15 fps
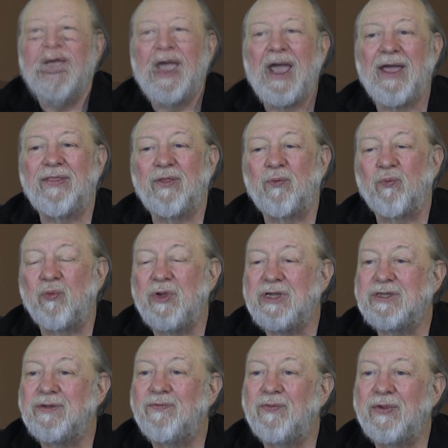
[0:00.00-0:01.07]
And the
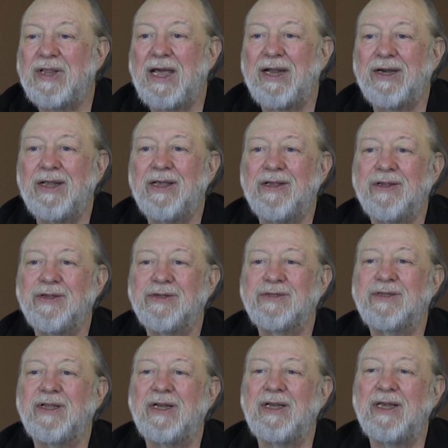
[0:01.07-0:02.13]
reason for that
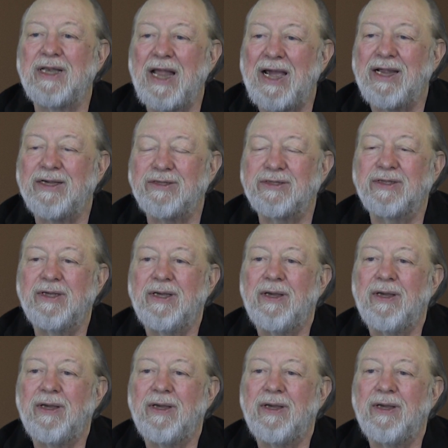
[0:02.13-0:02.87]
is that light